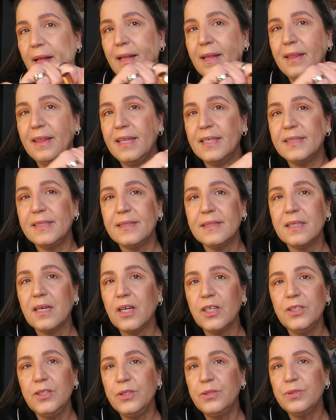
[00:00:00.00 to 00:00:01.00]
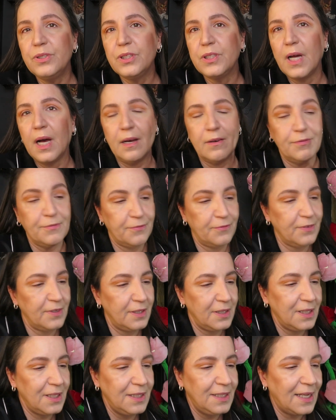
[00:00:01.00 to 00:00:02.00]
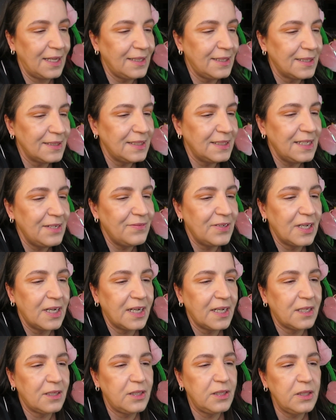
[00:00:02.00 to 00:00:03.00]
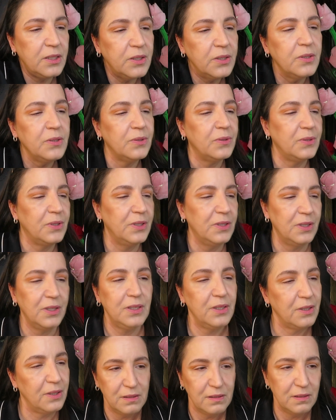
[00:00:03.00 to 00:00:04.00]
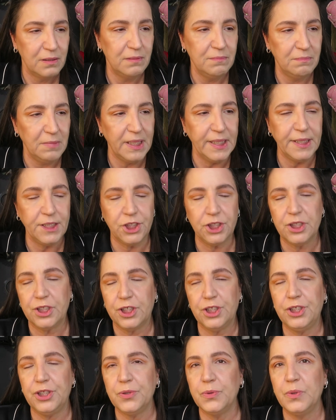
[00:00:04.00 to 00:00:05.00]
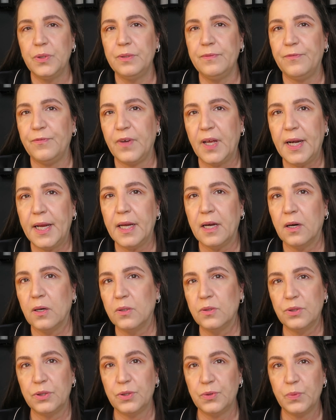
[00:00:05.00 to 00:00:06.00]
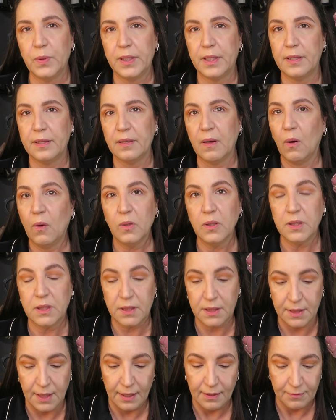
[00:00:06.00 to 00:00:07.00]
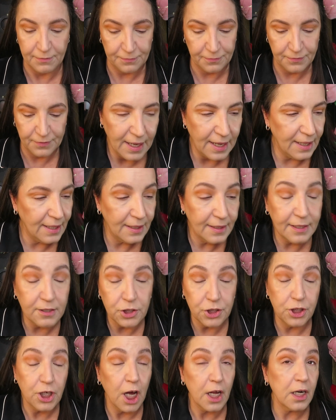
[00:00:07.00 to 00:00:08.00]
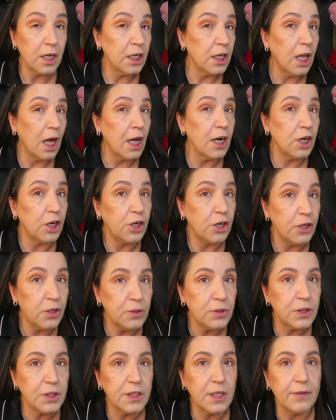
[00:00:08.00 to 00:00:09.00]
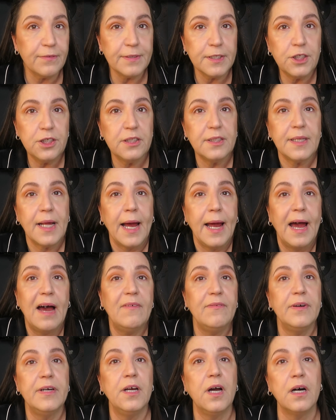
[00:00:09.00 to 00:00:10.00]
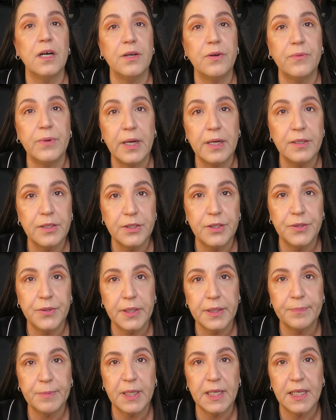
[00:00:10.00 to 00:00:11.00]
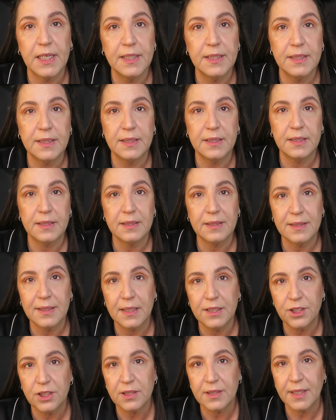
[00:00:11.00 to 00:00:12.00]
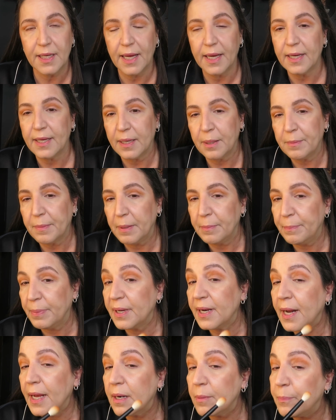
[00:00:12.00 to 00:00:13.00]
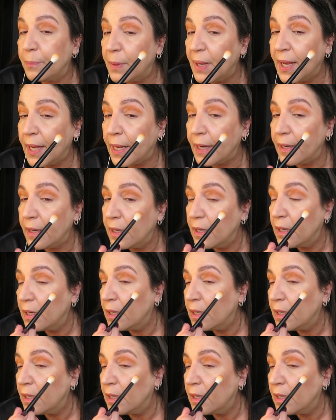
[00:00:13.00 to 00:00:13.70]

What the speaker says: this is all new stuff, and that doesn't even include me just doing videos with old stuff. And there's not a lot of new stuff, it's just I haven't gotten around to it because I just can't get my butt out of bed.